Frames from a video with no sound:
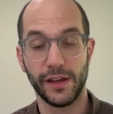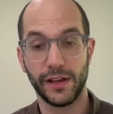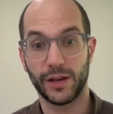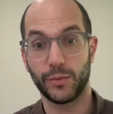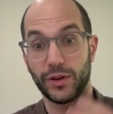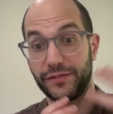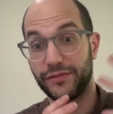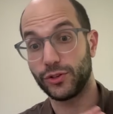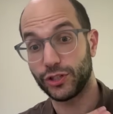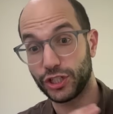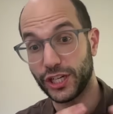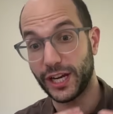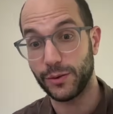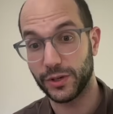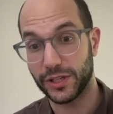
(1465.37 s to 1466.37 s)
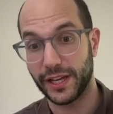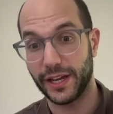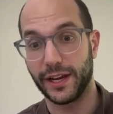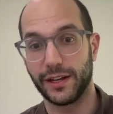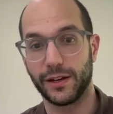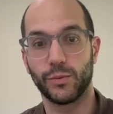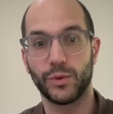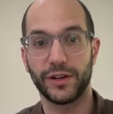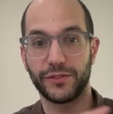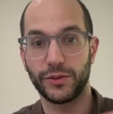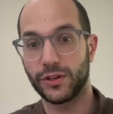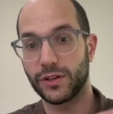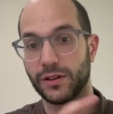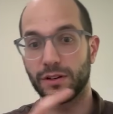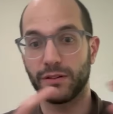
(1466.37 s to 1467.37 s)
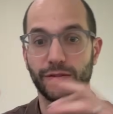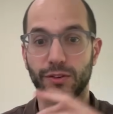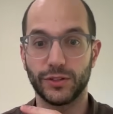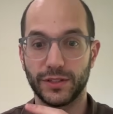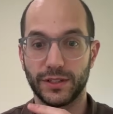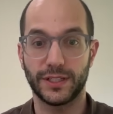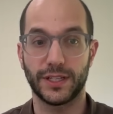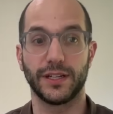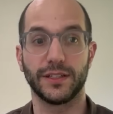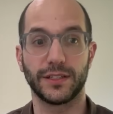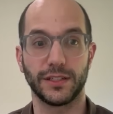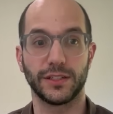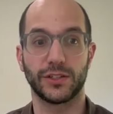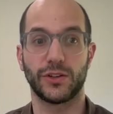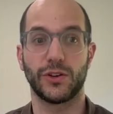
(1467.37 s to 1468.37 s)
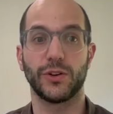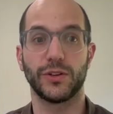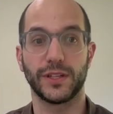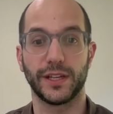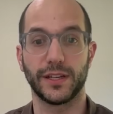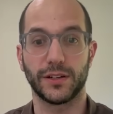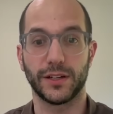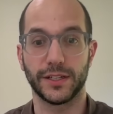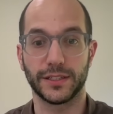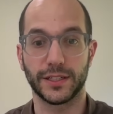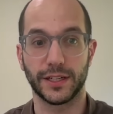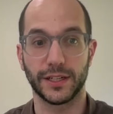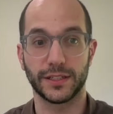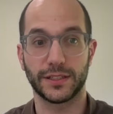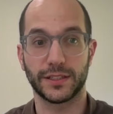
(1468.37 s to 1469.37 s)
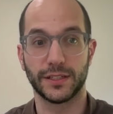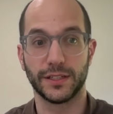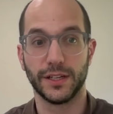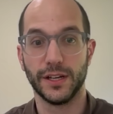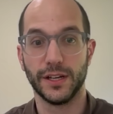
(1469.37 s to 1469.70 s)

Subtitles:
What if you could chat with that? And what if you could convert designs into code in that context?